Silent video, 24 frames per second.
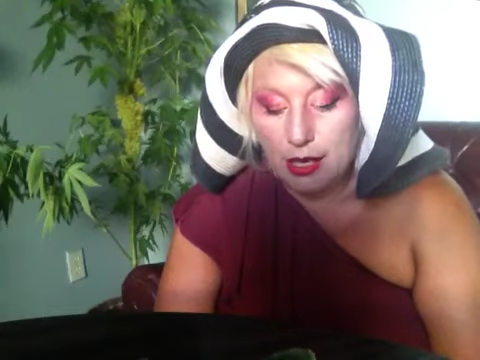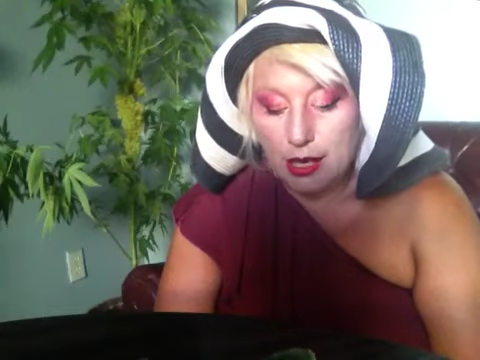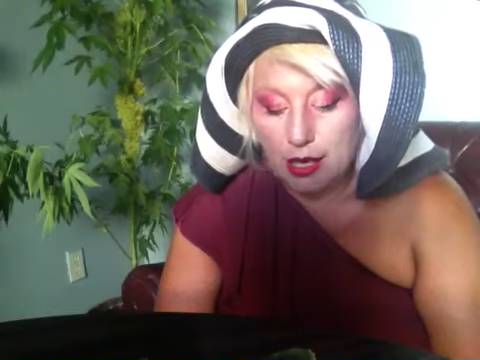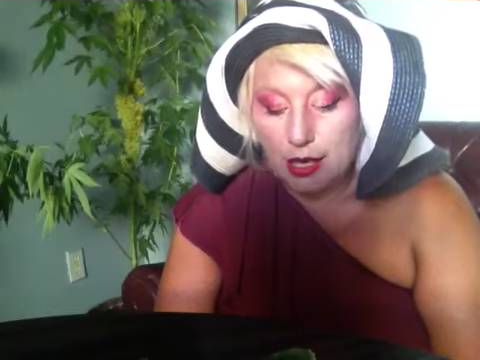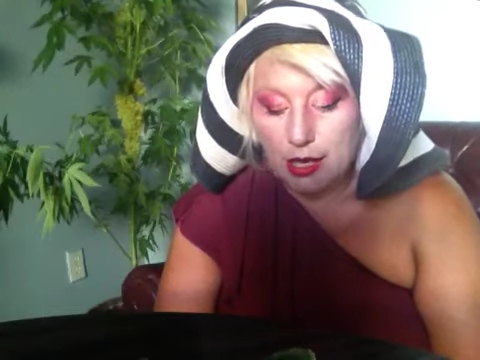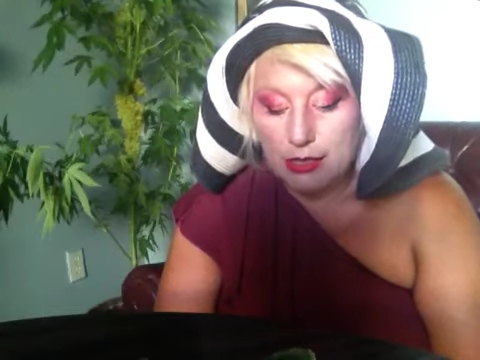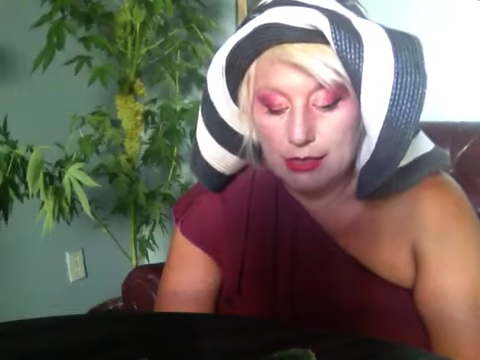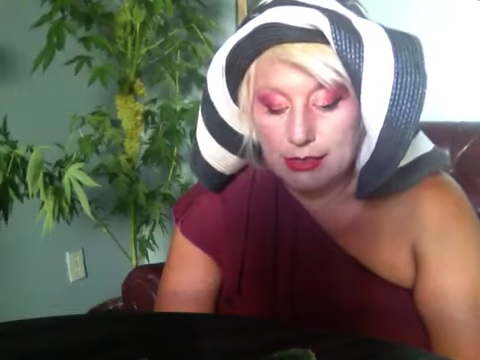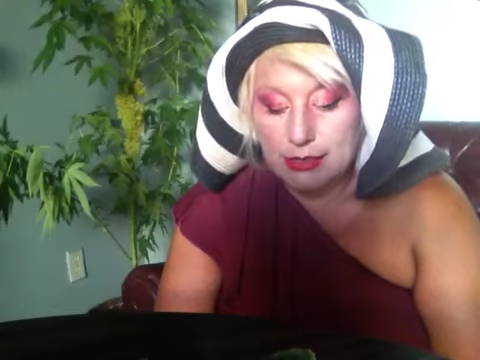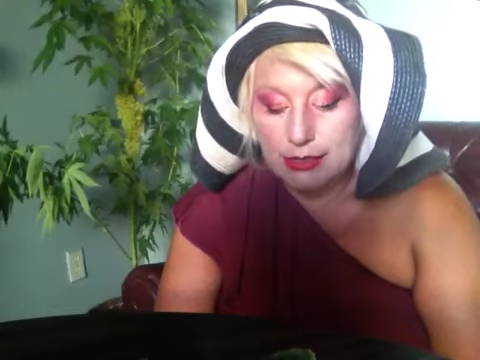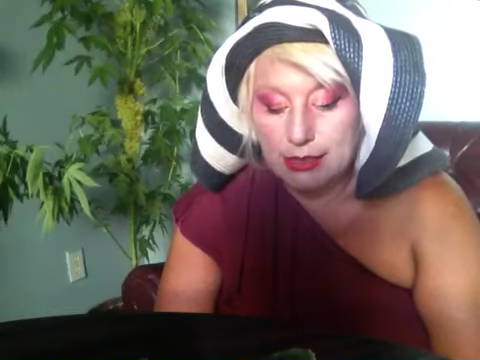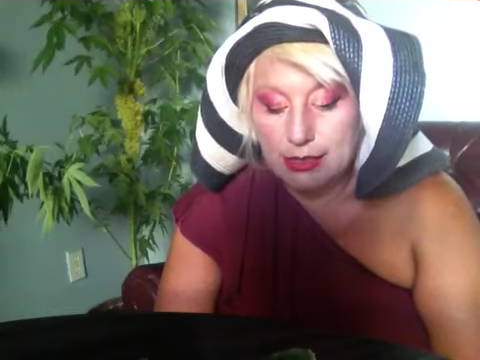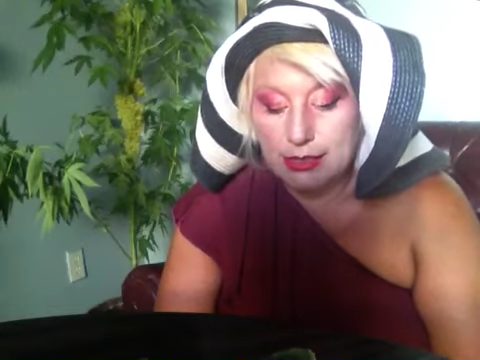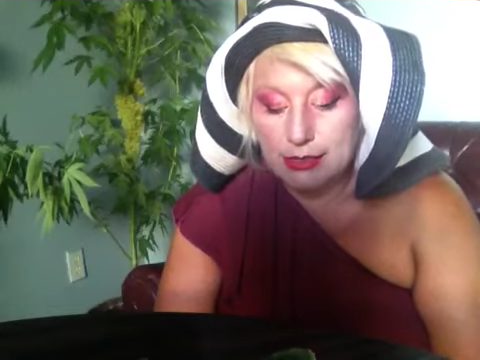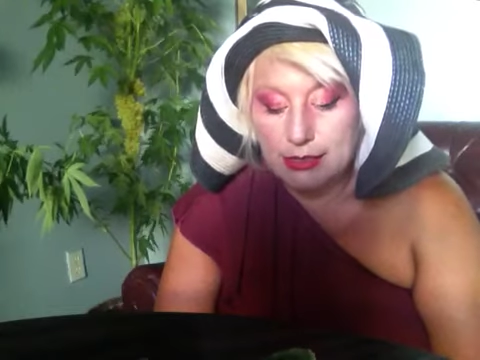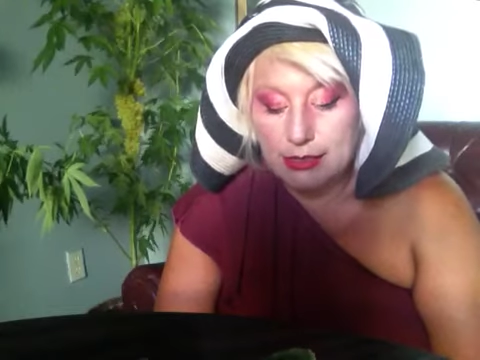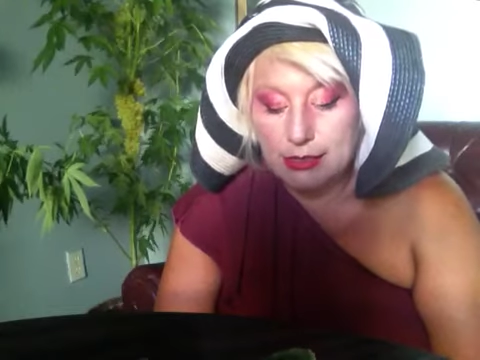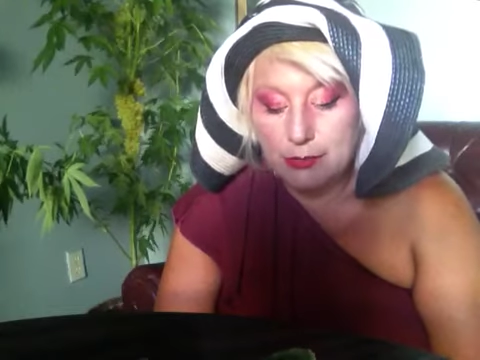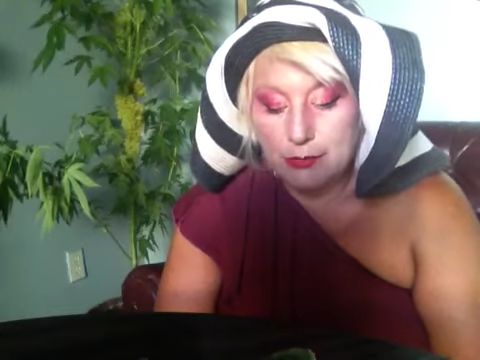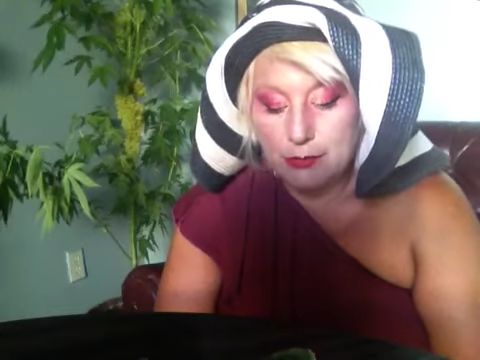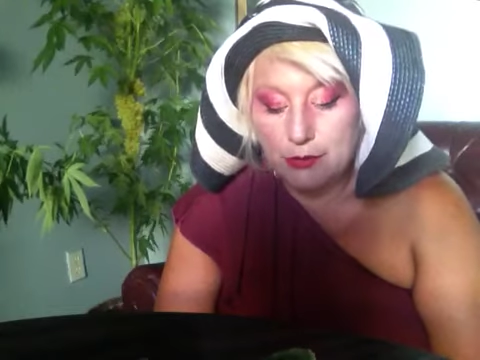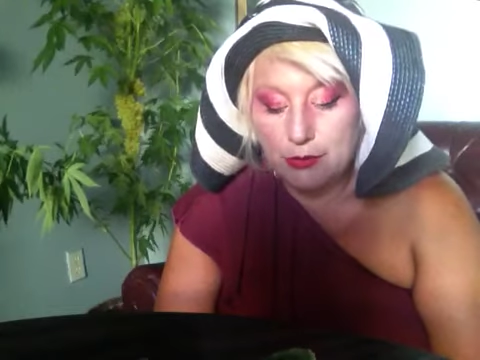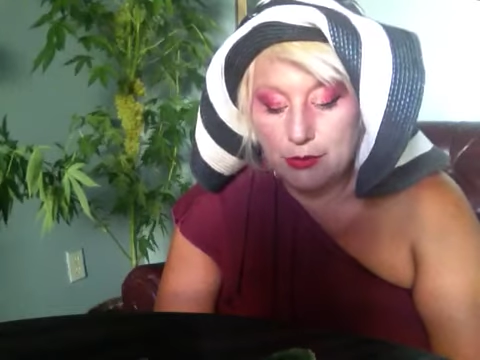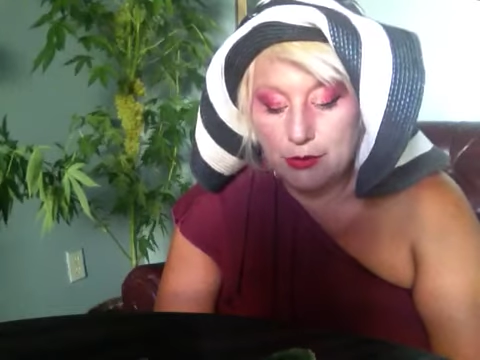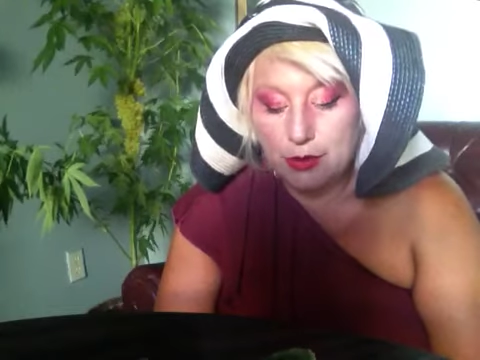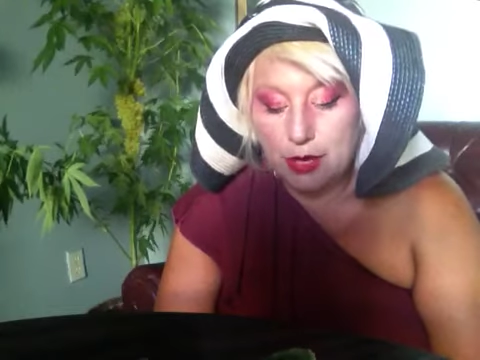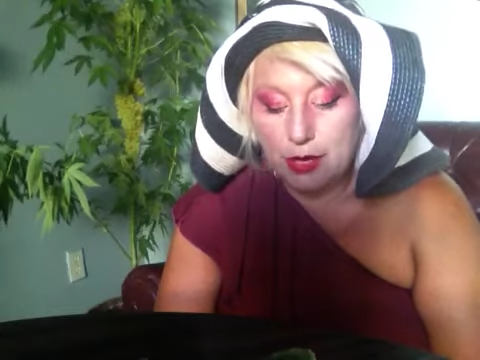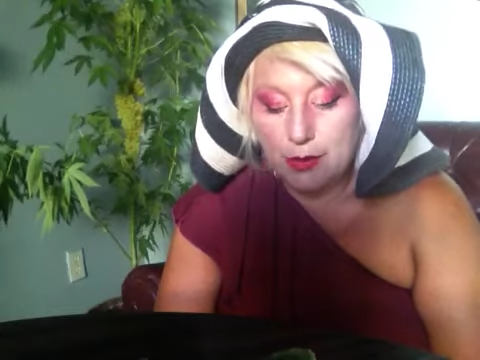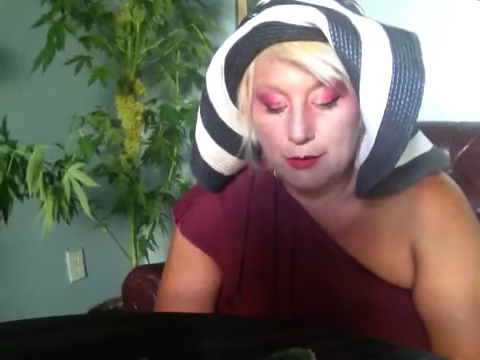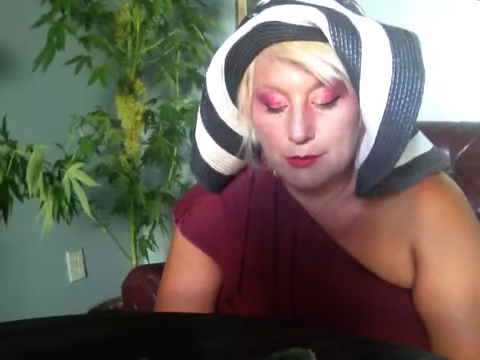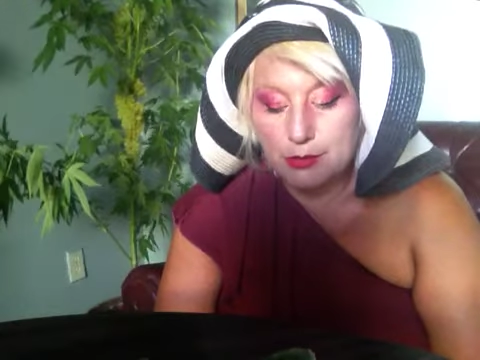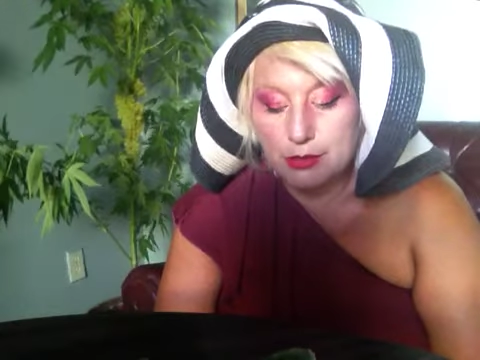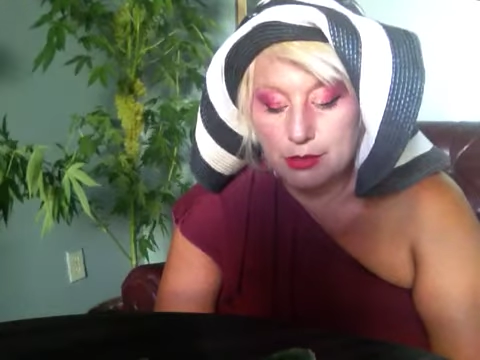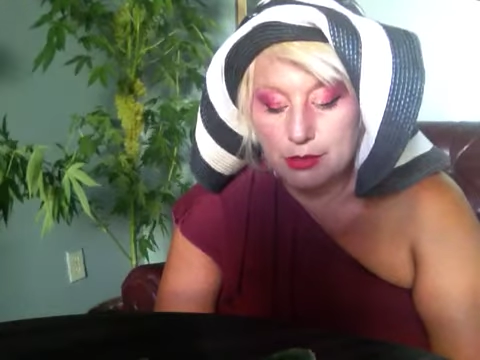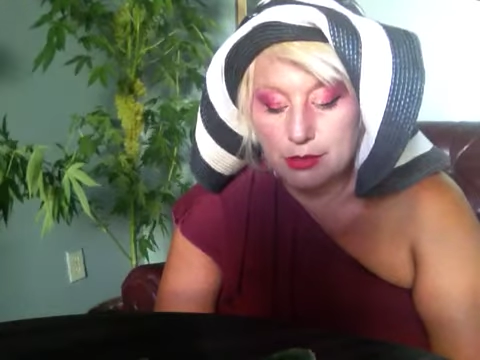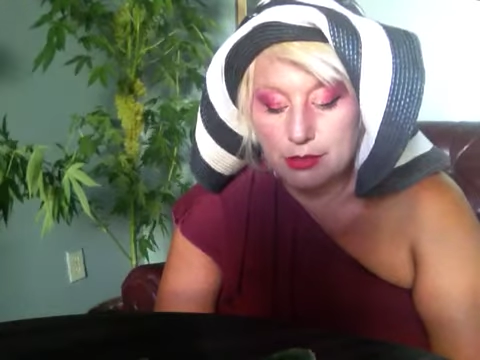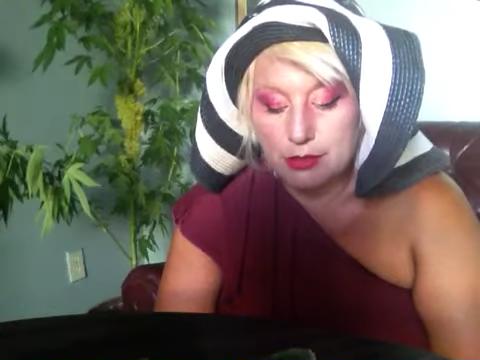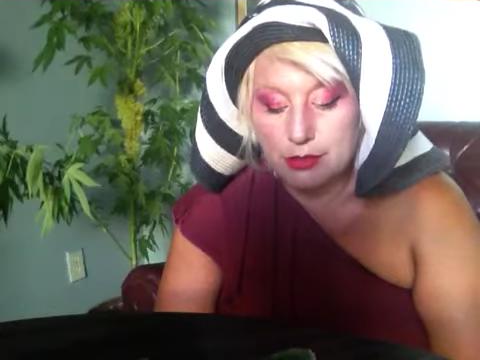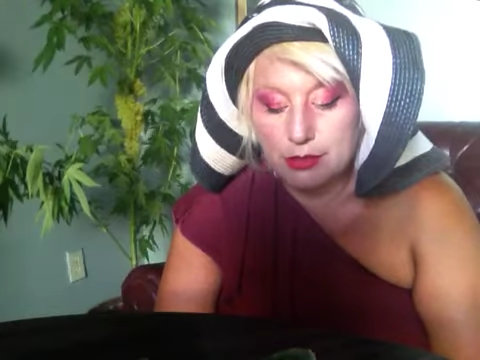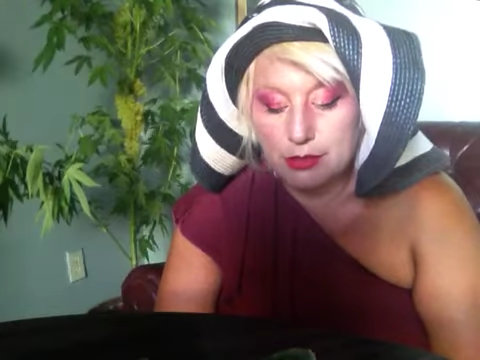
ostensible objects